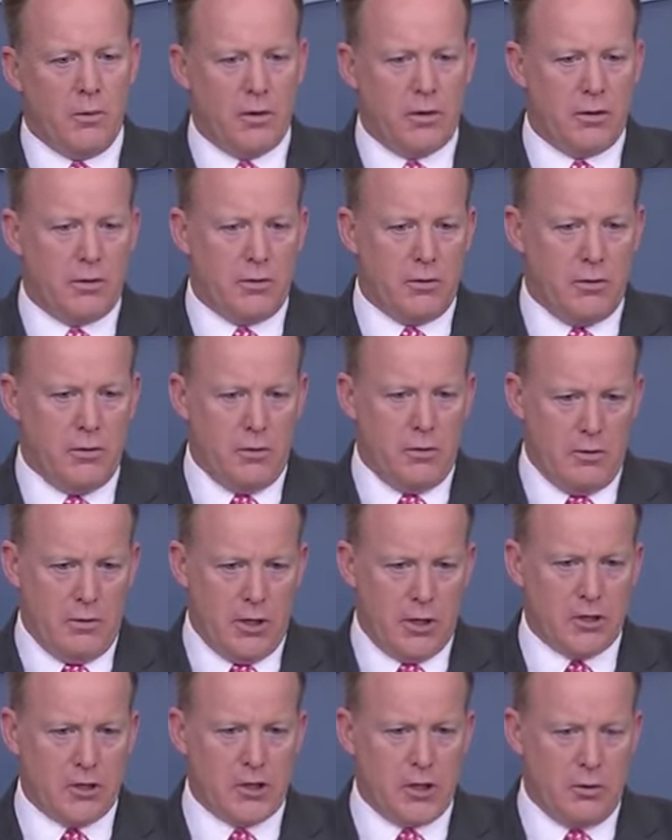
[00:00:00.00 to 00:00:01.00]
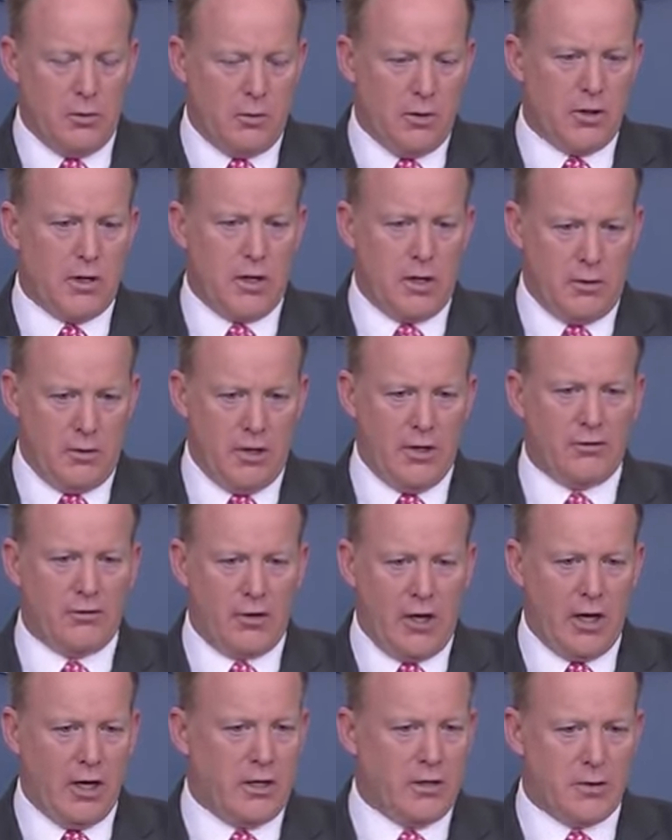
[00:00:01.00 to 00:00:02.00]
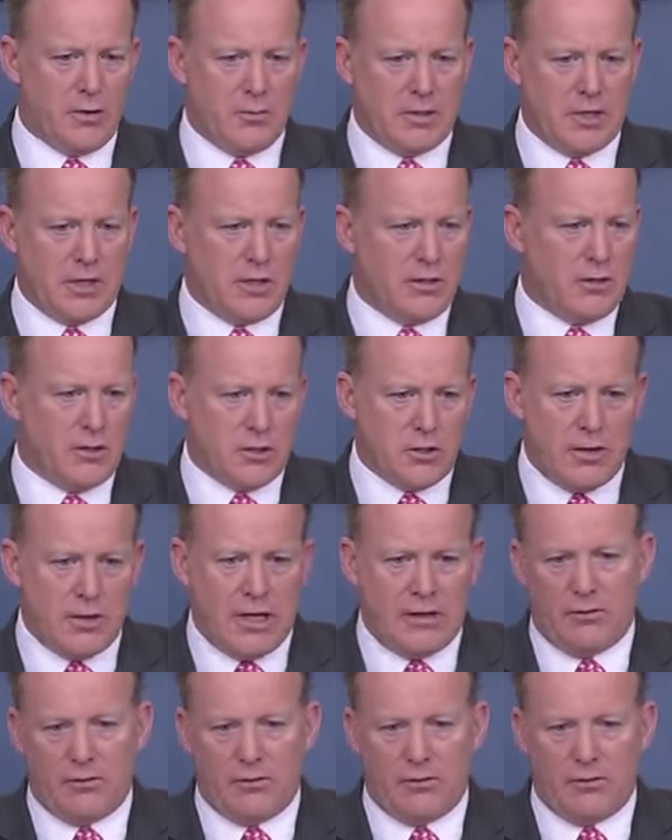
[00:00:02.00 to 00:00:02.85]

with their with their insight into a particular issue.